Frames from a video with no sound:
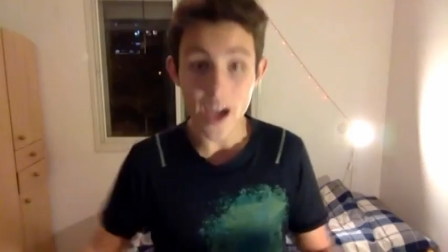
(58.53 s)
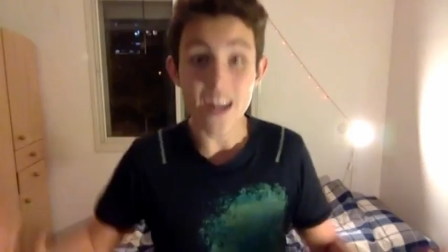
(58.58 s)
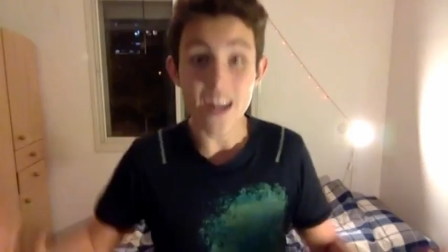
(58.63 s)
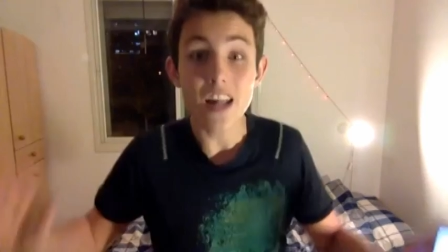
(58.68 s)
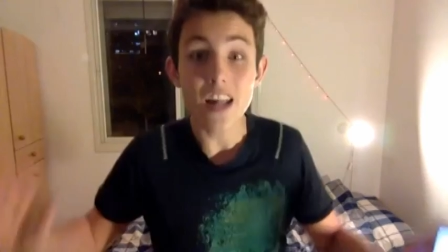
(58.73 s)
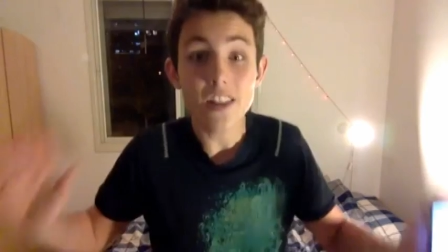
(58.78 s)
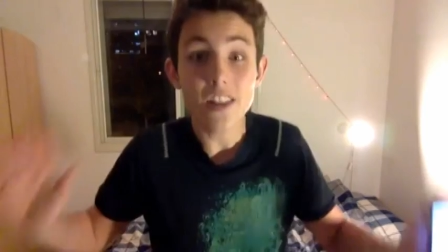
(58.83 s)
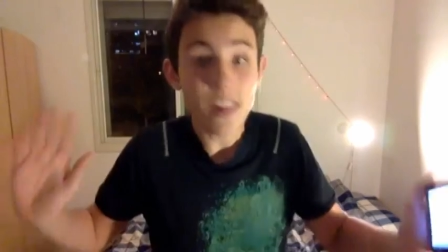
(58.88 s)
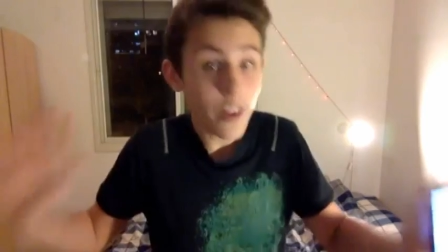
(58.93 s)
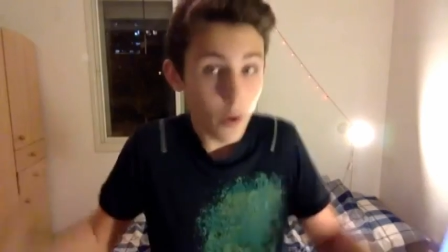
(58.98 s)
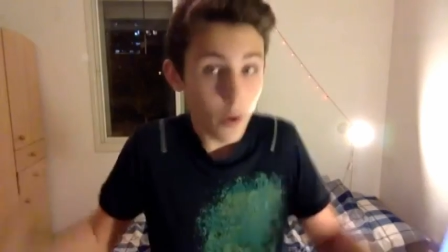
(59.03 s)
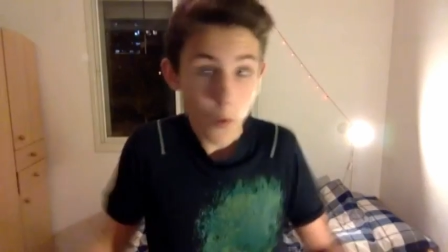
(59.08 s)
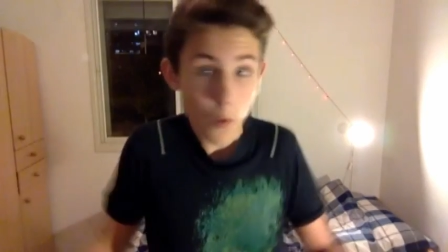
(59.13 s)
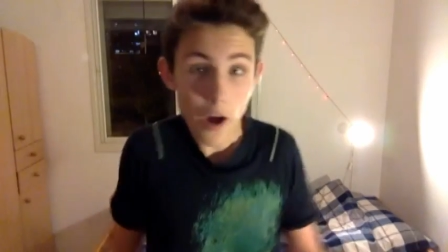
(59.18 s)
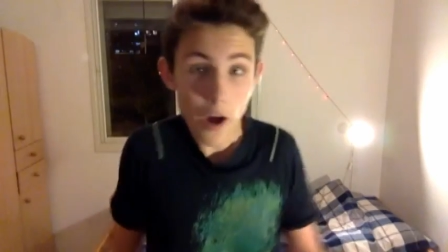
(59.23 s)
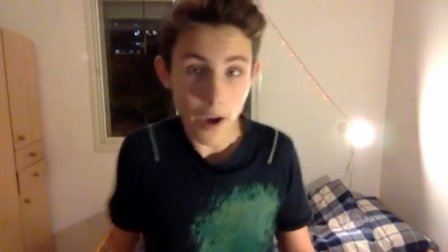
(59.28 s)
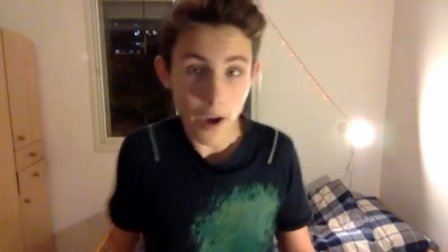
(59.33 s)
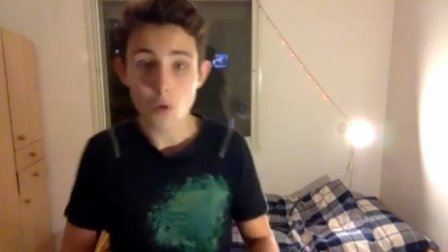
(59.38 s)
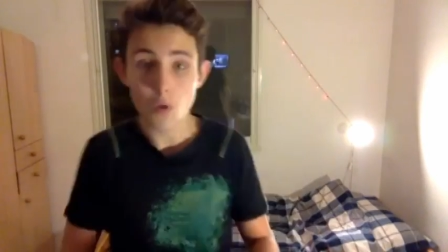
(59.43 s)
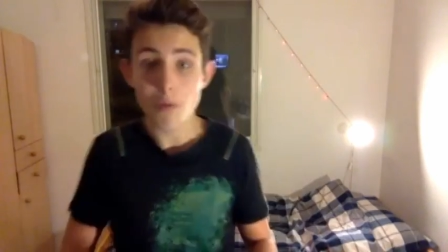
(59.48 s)
And I'll tell you
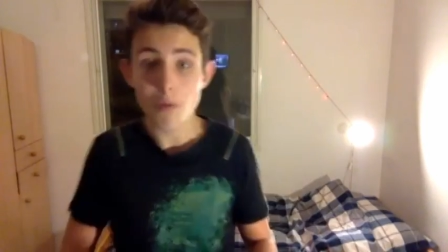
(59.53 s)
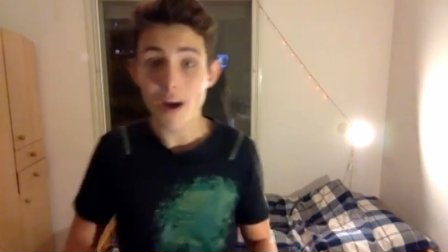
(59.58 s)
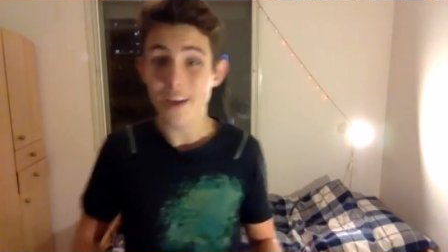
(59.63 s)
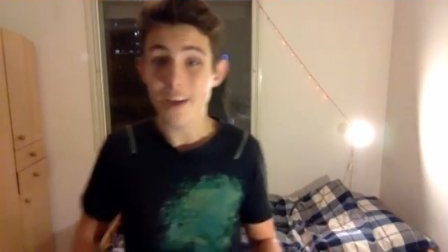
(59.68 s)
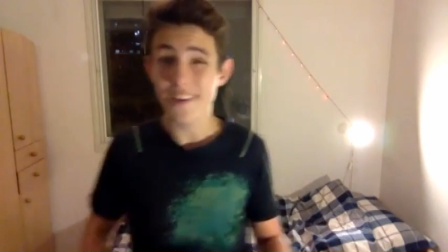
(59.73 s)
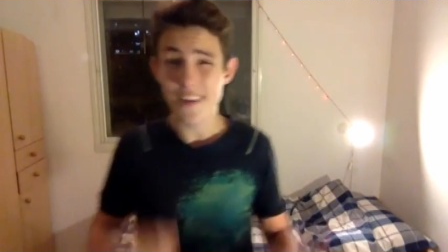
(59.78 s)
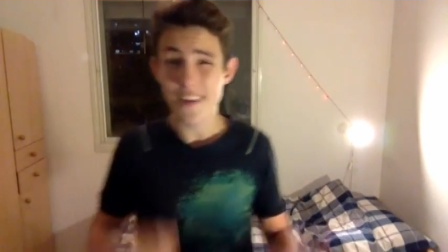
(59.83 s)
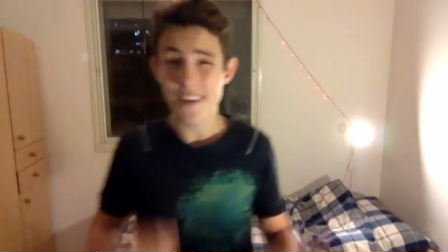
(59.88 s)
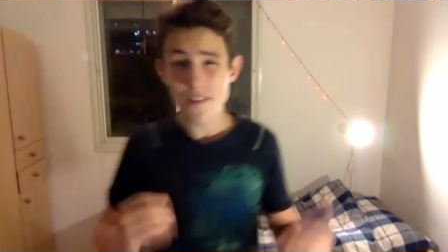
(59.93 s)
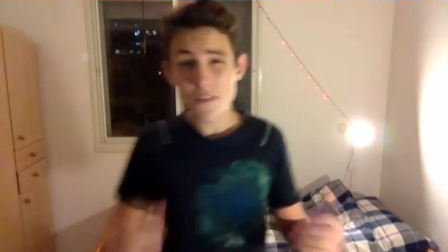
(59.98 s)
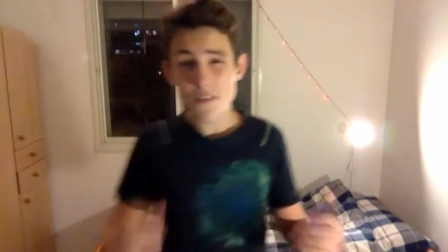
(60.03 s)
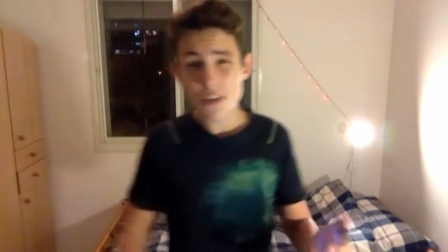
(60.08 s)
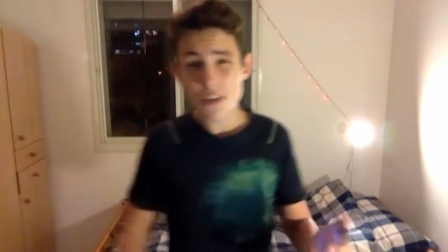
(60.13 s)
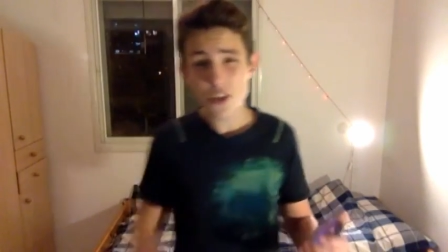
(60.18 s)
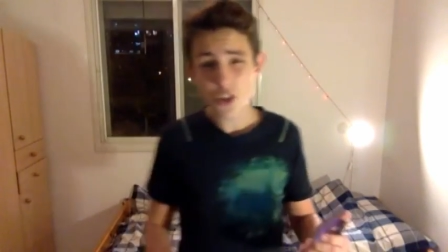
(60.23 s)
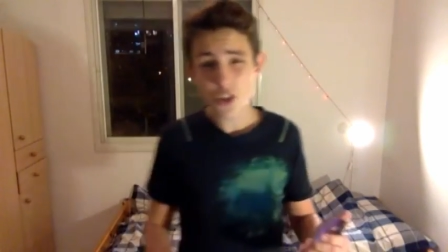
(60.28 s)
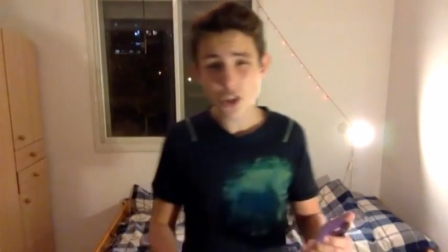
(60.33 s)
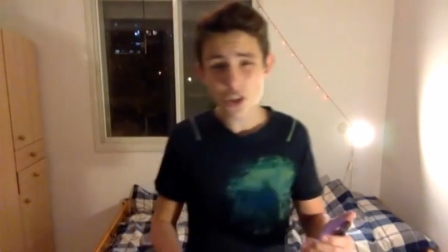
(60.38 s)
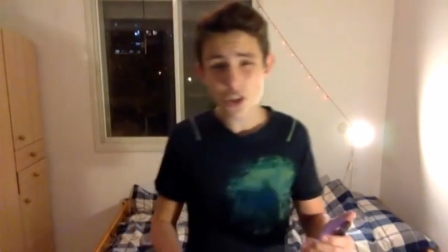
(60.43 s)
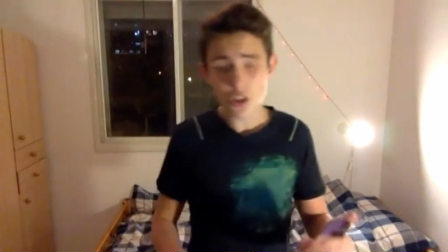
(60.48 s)
why. By
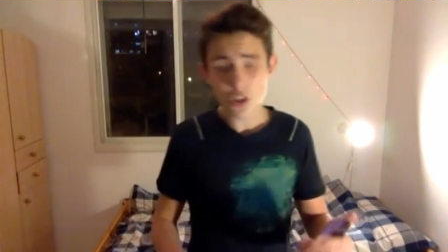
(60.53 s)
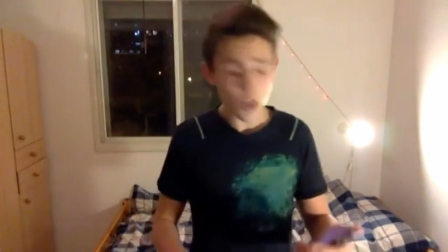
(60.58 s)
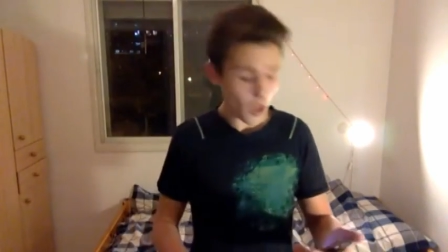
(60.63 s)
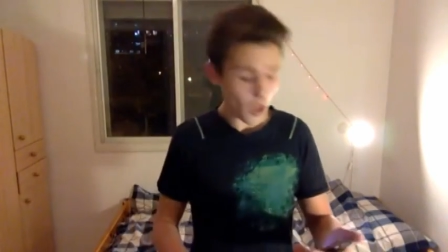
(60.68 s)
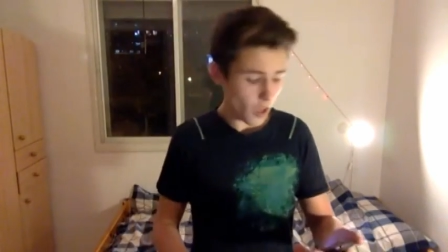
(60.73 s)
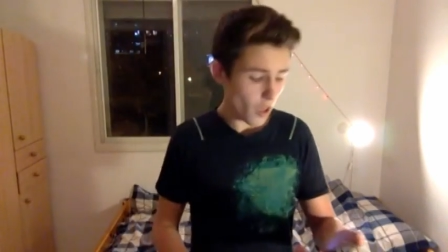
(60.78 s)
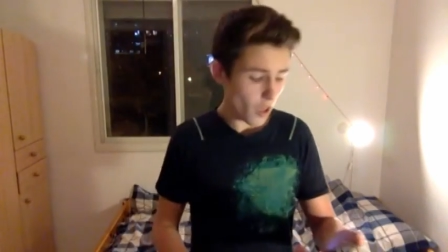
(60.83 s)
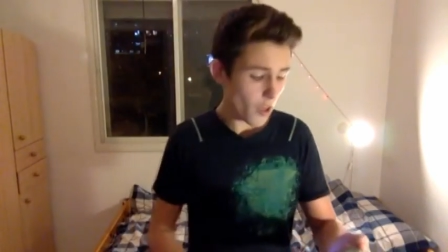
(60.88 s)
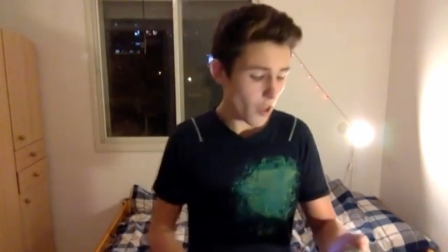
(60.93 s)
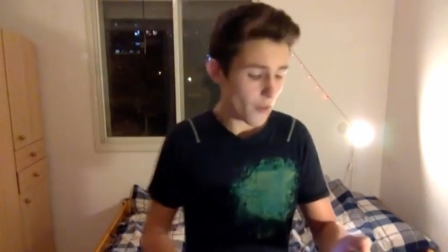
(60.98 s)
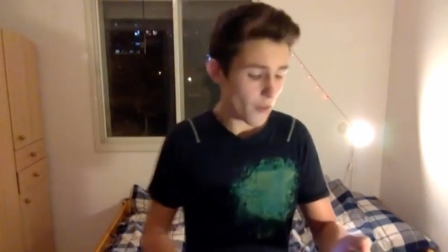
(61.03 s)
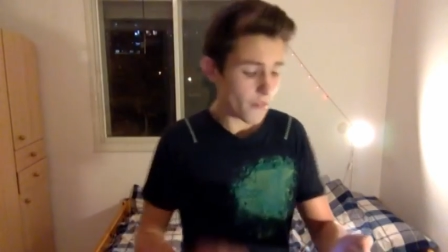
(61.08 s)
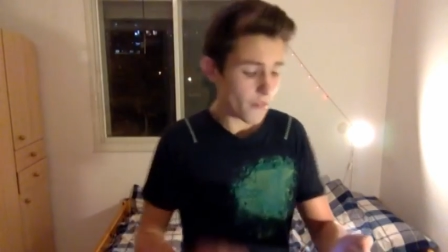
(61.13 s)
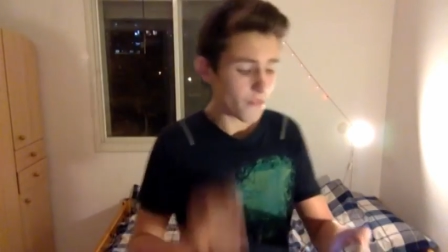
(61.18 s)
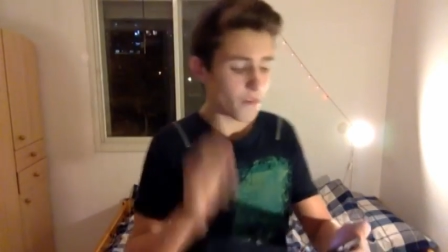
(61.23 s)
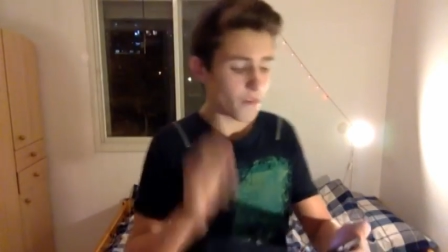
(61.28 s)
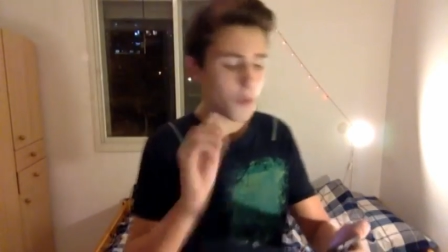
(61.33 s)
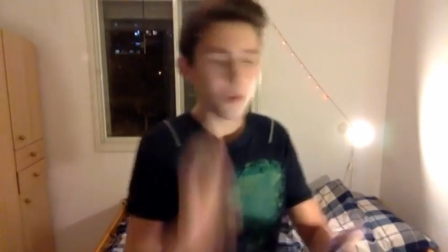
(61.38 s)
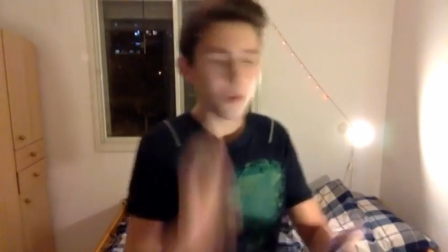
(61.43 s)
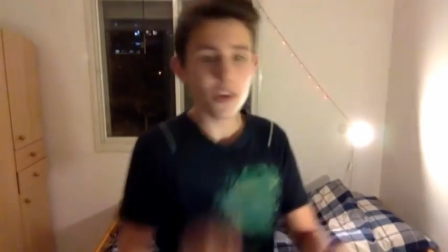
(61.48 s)
definition,
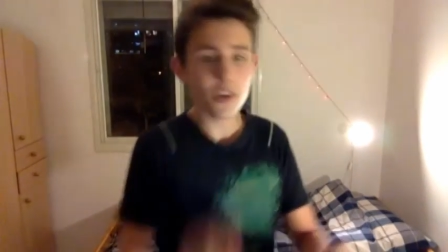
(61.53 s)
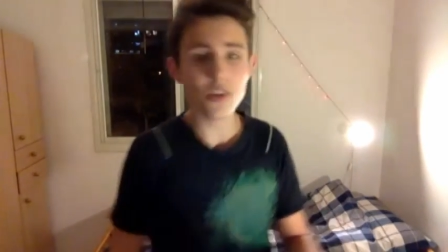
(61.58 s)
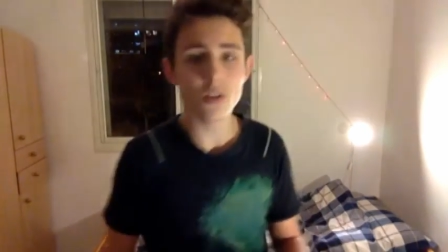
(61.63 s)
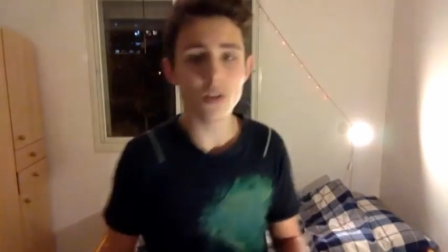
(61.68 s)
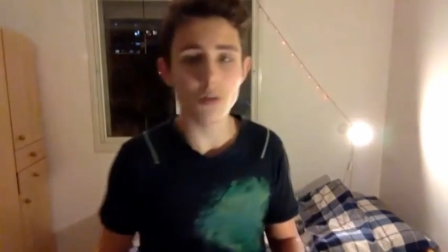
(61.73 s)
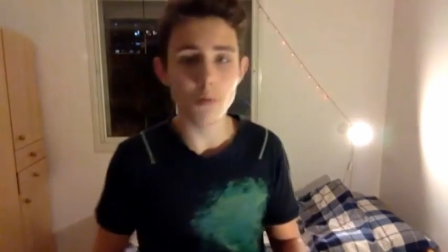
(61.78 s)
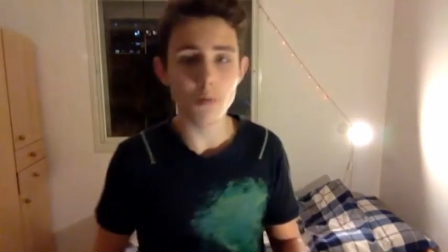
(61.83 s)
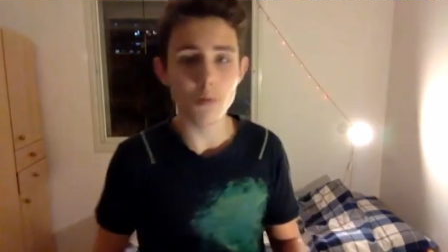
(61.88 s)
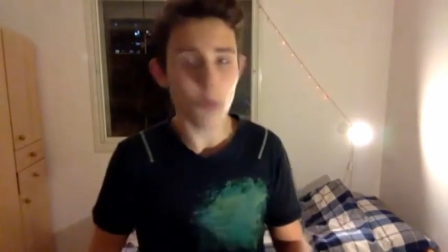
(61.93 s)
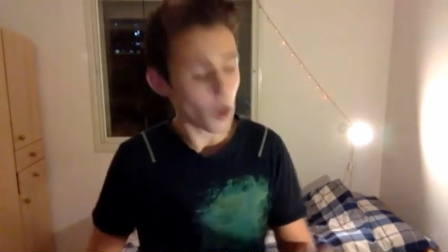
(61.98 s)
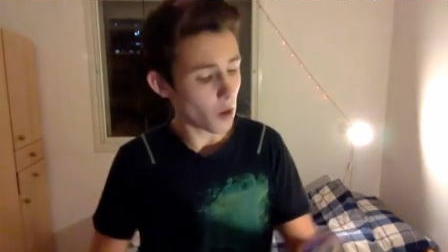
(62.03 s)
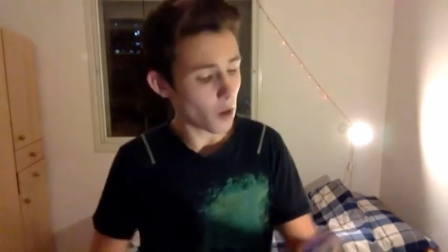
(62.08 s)
feminism